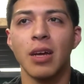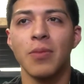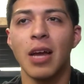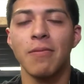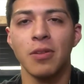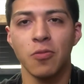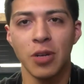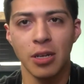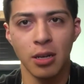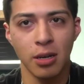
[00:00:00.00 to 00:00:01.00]
I mean, I haven't even
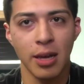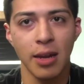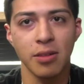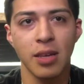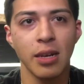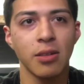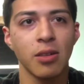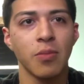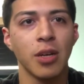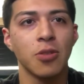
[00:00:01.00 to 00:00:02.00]
really done calisthenics
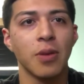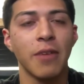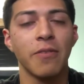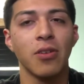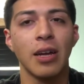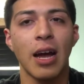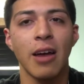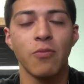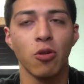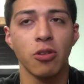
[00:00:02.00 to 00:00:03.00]
as much, but I feel like I
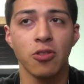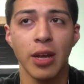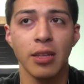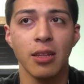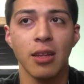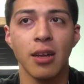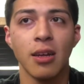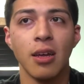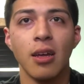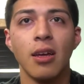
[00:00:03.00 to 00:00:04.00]
have more strength. And then,
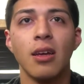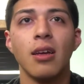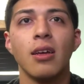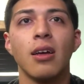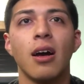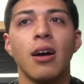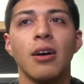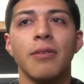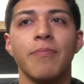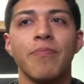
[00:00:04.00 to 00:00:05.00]

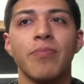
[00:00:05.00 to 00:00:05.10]
uh,